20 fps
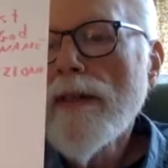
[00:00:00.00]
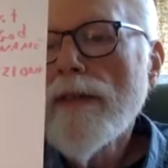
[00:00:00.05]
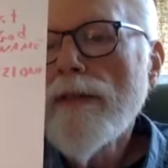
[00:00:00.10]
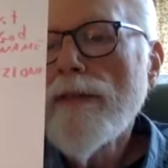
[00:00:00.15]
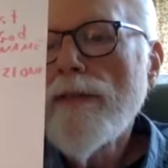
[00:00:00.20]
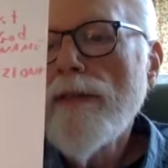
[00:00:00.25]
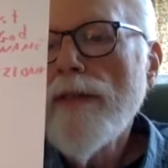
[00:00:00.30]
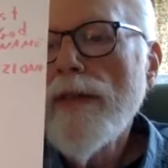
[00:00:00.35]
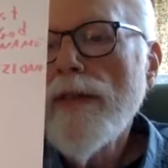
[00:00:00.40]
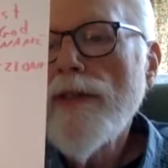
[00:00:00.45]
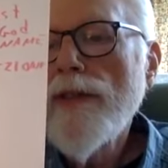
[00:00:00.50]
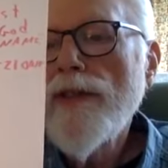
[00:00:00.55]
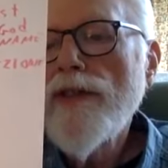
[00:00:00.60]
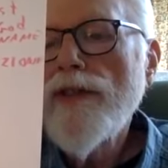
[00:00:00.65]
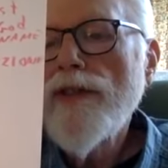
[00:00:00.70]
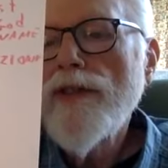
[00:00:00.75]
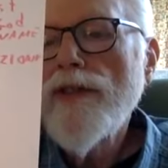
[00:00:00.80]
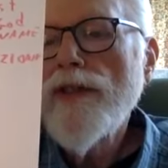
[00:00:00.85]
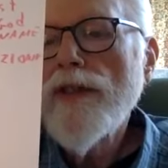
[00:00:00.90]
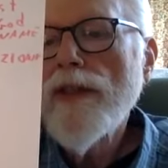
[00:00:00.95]

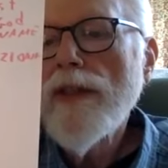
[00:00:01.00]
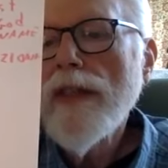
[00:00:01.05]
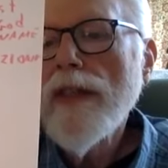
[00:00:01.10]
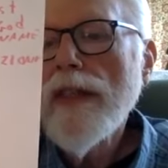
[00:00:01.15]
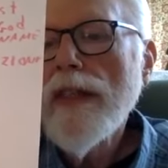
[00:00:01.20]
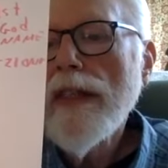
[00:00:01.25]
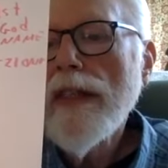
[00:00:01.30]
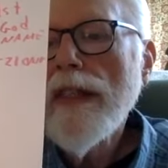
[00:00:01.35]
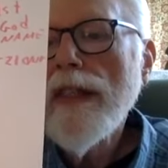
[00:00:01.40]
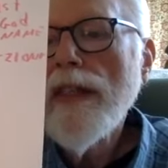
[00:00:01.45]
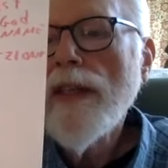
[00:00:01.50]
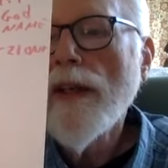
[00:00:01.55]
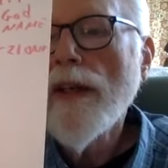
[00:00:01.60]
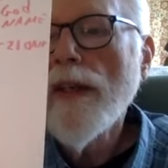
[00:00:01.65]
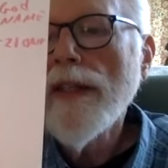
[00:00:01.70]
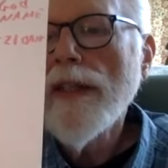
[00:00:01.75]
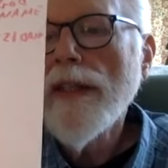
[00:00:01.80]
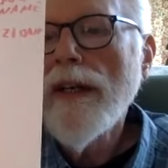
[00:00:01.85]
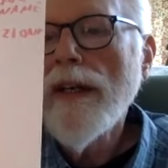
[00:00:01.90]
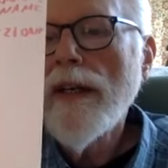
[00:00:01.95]

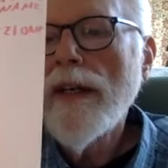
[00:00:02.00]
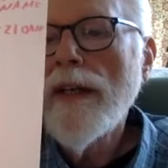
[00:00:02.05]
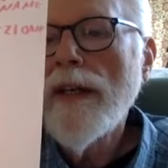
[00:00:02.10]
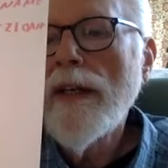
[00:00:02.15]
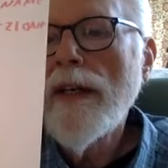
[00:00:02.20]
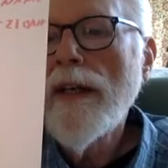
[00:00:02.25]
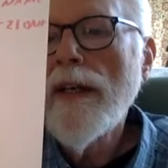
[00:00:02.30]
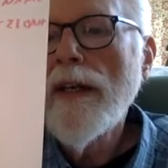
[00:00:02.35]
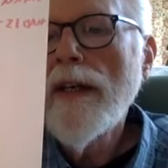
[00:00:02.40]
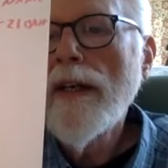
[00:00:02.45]
Rizionar.